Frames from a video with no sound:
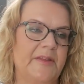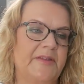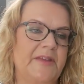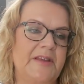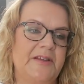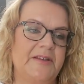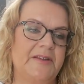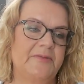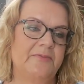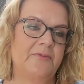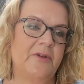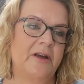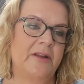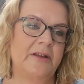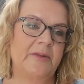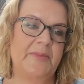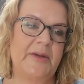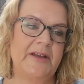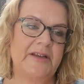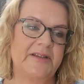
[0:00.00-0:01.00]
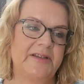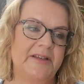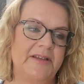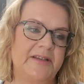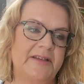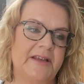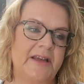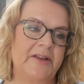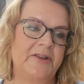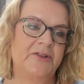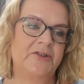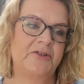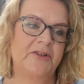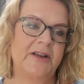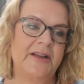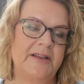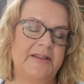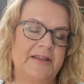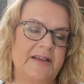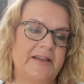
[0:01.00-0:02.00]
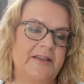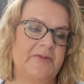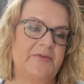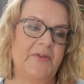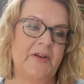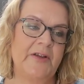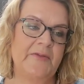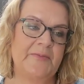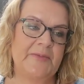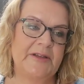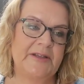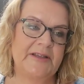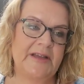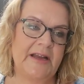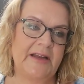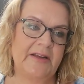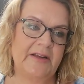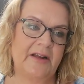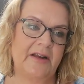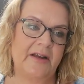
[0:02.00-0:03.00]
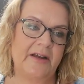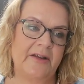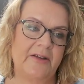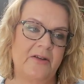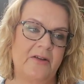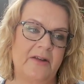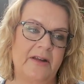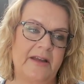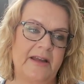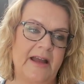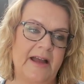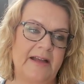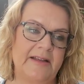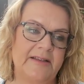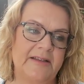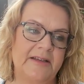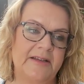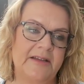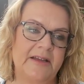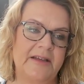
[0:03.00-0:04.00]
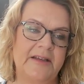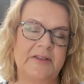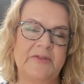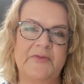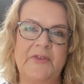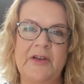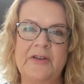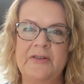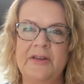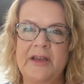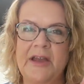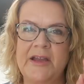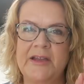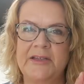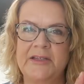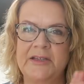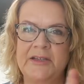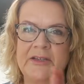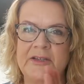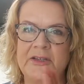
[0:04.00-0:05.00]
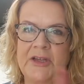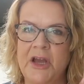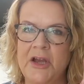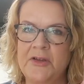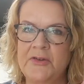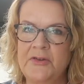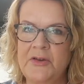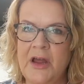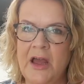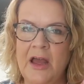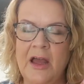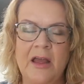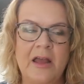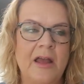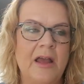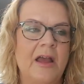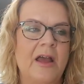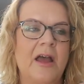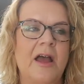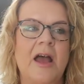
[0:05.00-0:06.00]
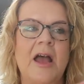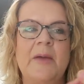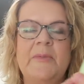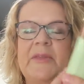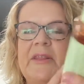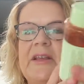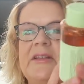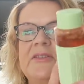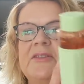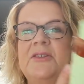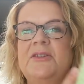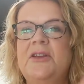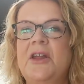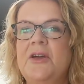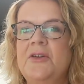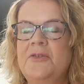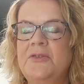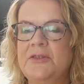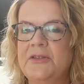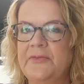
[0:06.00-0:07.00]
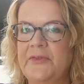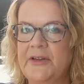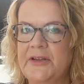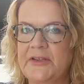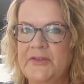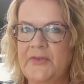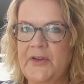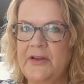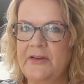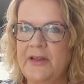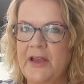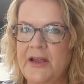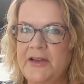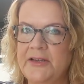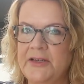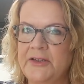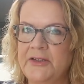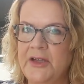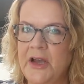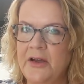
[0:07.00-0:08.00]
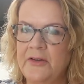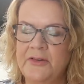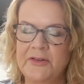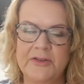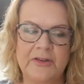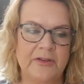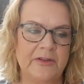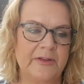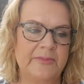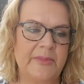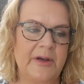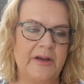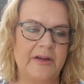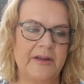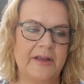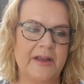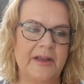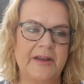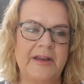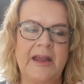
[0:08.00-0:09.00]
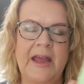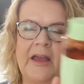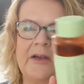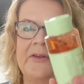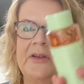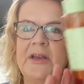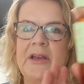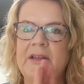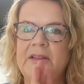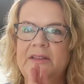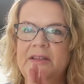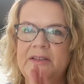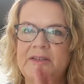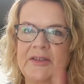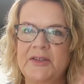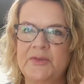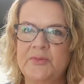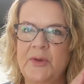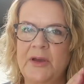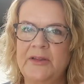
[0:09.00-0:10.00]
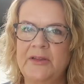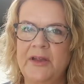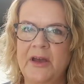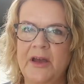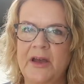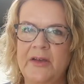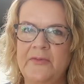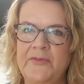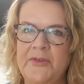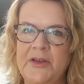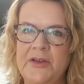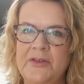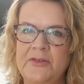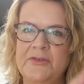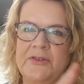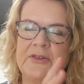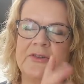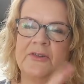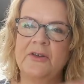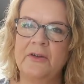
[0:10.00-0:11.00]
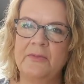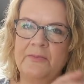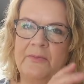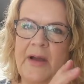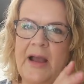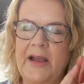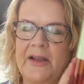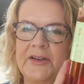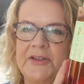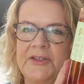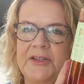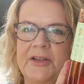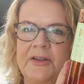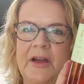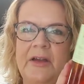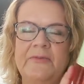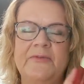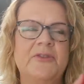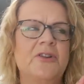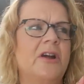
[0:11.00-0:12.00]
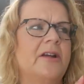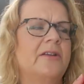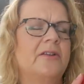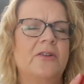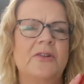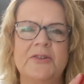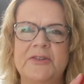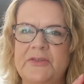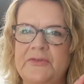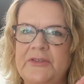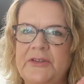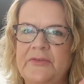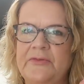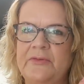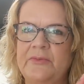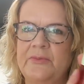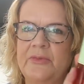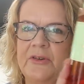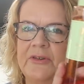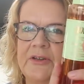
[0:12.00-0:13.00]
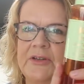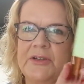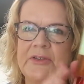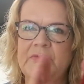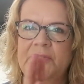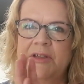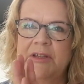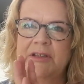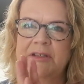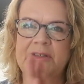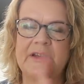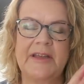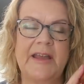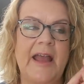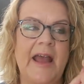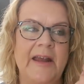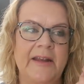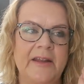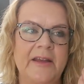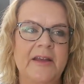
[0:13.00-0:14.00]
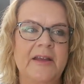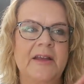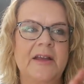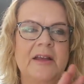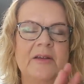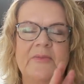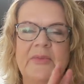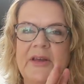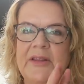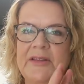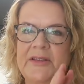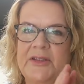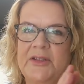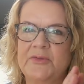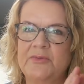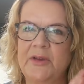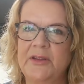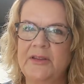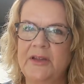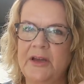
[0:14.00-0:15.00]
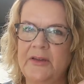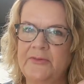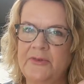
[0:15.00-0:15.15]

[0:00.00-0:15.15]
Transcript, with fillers: This one, the Pixi Skin Treats, is 5% glycolic acid exfoliating toner. Um, there's loads of exfoliating toners on the market now. This is one that I've used and gone back to. I've tried lots of different products for this again, but this is one that